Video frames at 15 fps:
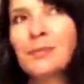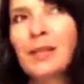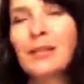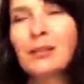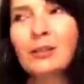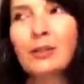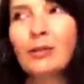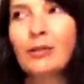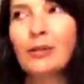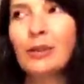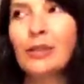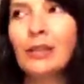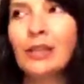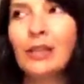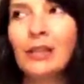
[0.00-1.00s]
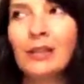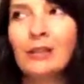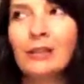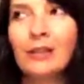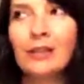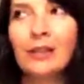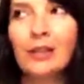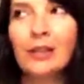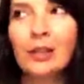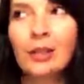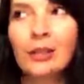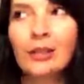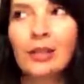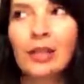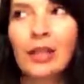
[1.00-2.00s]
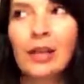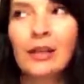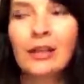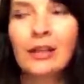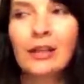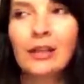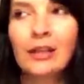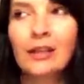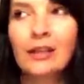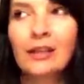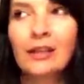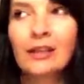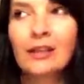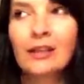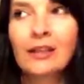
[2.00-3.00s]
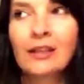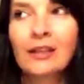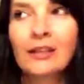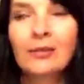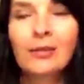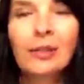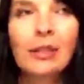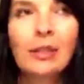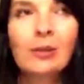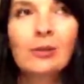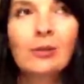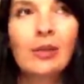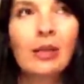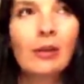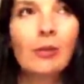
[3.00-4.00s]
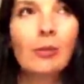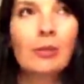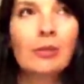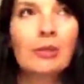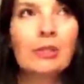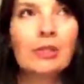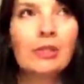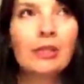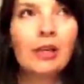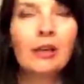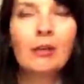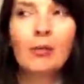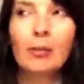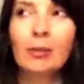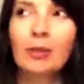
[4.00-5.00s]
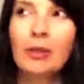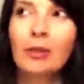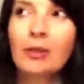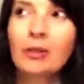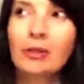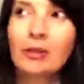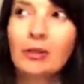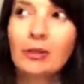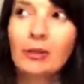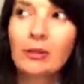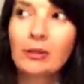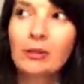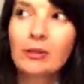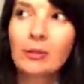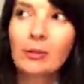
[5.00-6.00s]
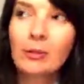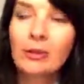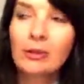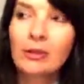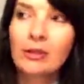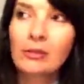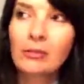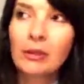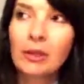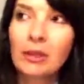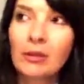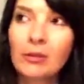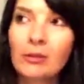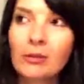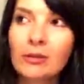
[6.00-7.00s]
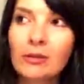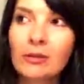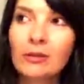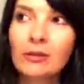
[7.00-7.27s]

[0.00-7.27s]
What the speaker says: I don't know if you can hear the thunder and the lightning. It's really cool. I opened all the doors and windows.